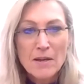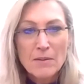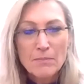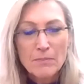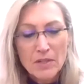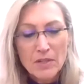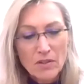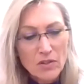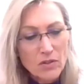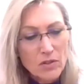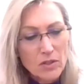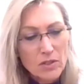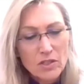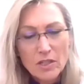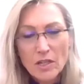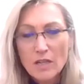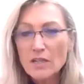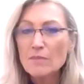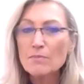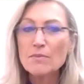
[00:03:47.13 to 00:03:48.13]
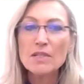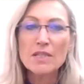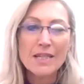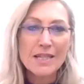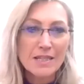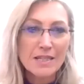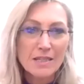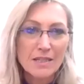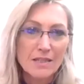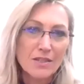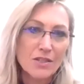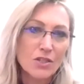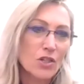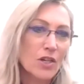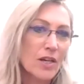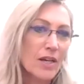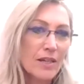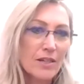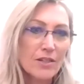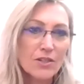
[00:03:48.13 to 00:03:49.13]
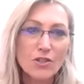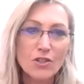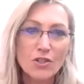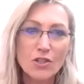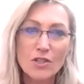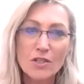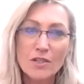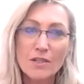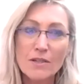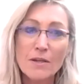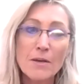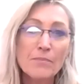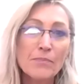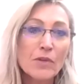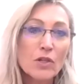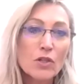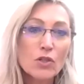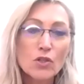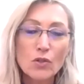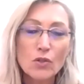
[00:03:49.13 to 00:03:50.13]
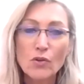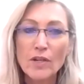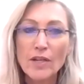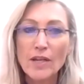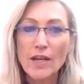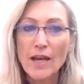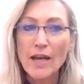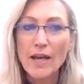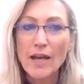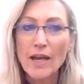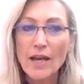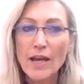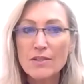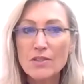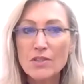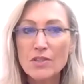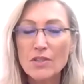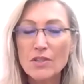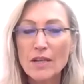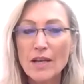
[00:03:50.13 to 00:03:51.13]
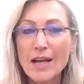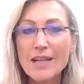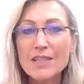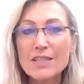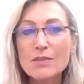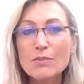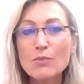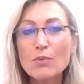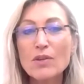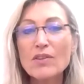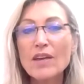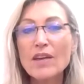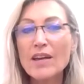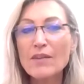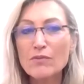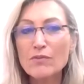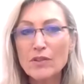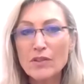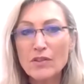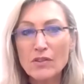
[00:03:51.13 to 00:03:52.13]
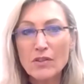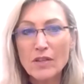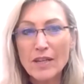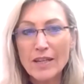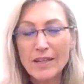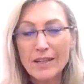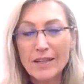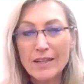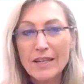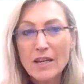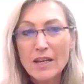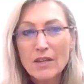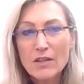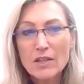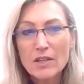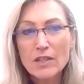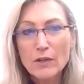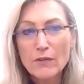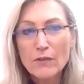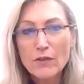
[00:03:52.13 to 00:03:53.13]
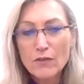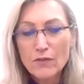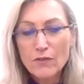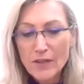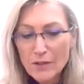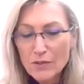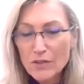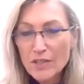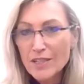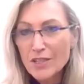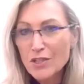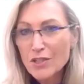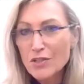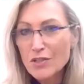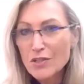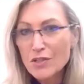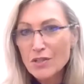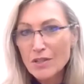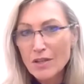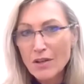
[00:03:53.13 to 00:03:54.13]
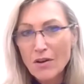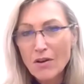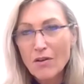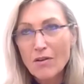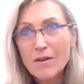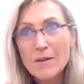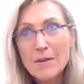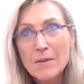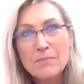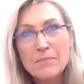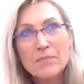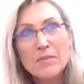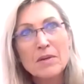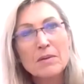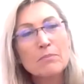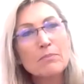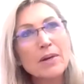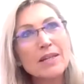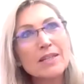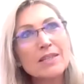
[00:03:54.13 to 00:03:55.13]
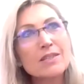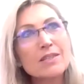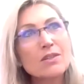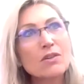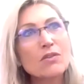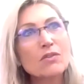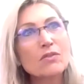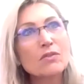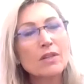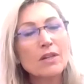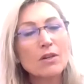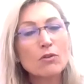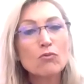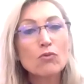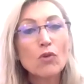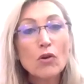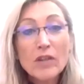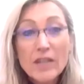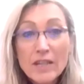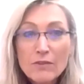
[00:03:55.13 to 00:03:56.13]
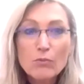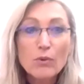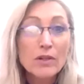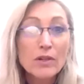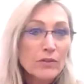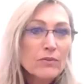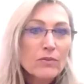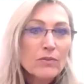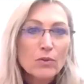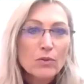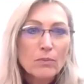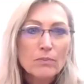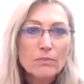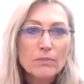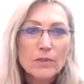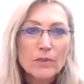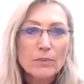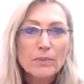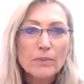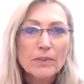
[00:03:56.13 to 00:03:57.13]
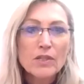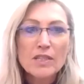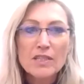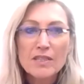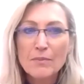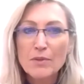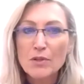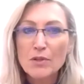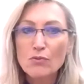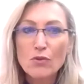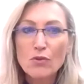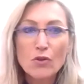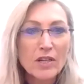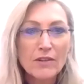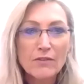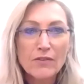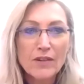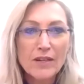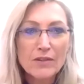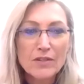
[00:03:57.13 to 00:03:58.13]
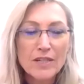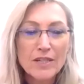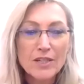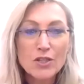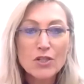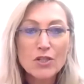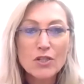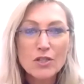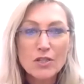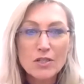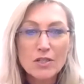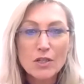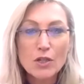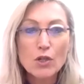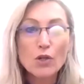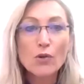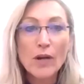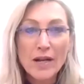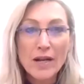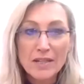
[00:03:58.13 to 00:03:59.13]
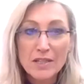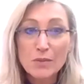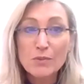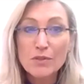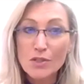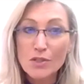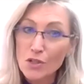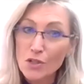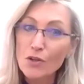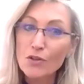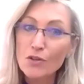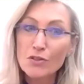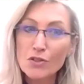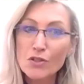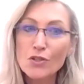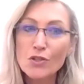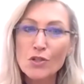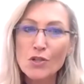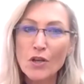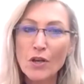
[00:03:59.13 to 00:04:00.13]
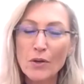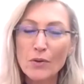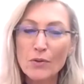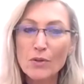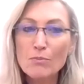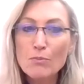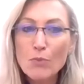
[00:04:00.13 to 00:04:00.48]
But circumstances changed, Joy. And as with everything, you know, if the foundations are based on rocky well you, are you're, you're building something on rocky foundations the cracks will start to show the